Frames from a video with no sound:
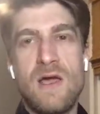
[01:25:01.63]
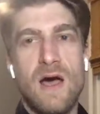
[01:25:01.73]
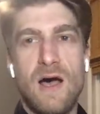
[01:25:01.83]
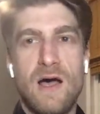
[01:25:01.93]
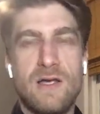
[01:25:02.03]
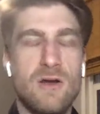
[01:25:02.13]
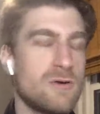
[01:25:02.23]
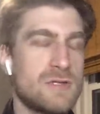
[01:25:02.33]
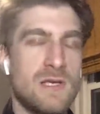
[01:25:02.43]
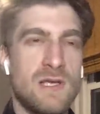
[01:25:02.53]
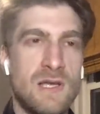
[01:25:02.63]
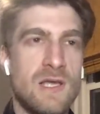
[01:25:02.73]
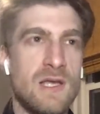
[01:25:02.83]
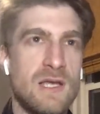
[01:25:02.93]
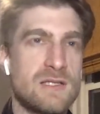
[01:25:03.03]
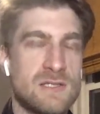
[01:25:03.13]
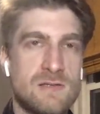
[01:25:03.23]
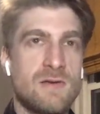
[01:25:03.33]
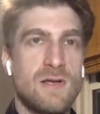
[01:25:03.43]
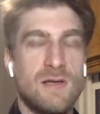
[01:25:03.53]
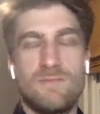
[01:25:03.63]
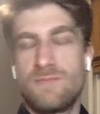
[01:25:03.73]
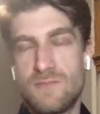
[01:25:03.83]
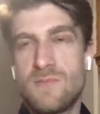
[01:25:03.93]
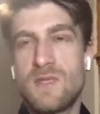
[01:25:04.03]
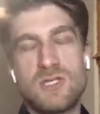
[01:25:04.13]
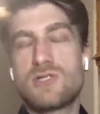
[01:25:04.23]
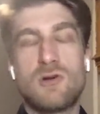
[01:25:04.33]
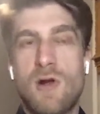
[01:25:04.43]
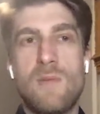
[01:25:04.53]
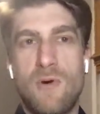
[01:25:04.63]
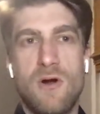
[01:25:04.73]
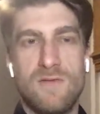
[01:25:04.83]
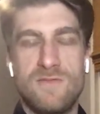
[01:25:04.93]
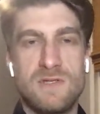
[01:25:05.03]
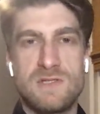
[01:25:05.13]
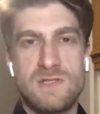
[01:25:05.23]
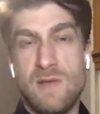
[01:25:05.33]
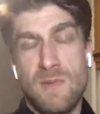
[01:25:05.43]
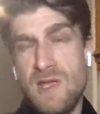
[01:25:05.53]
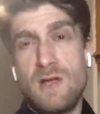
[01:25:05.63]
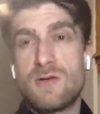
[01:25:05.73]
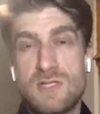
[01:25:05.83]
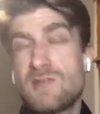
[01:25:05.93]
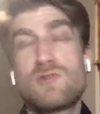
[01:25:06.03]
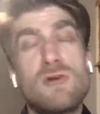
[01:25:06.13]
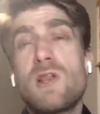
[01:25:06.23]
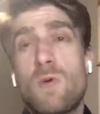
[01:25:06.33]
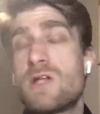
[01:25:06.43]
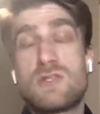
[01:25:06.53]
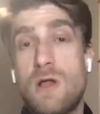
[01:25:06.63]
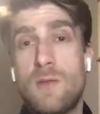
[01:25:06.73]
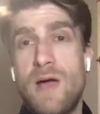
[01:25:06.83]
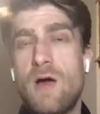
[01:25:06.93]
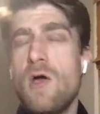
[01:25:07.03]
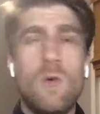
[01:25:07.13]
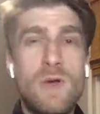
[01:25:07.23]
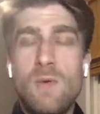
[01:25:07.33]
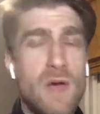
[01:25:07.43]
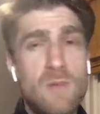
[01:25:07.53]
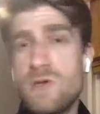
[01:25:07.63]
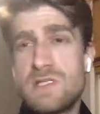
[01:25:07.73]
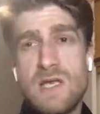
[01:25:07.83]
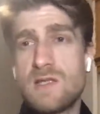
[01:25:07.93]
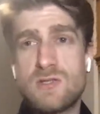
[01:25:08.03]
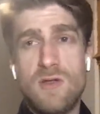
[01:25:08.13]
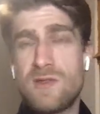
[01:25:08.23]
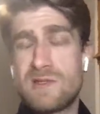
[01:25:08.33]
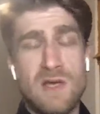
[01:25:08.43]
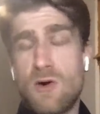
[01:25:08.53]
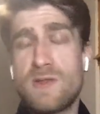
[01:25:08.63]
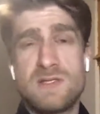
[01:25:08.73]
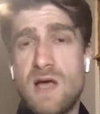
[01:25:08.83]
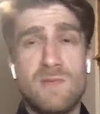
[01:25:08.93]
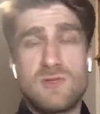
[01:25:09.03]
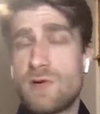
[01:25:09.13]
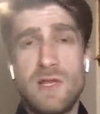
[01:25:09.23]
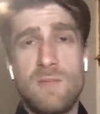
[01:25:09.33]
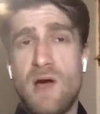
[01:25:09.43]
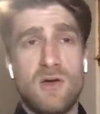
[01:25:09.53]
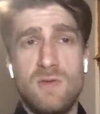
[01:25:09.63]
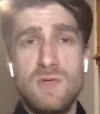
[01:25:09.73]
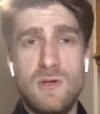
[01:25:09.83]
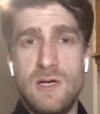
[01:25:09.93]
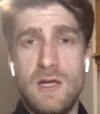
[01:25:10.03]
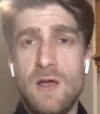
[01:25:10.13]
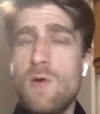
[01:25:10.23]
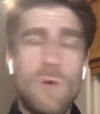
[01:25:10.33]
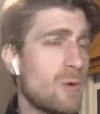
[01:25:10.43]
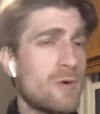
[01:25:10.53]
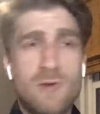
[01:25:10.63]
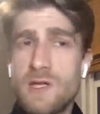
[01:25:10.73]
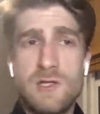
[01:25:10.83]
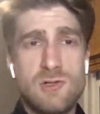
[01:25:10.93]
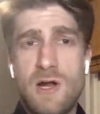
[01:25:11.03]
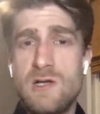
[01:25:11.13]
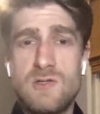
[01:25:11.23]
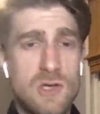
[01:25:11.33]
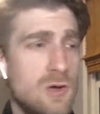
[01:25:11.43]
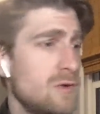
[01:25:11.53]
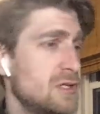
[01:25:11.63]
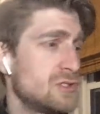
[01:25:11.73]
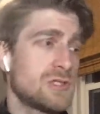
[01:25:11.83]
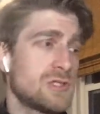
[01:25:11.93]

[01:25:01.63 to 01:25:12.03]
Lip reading: you know, it's such a great part of this Steem ecosystem. It's really what it's all about. We say this all the time. It's really about community. What we're really trying to do is just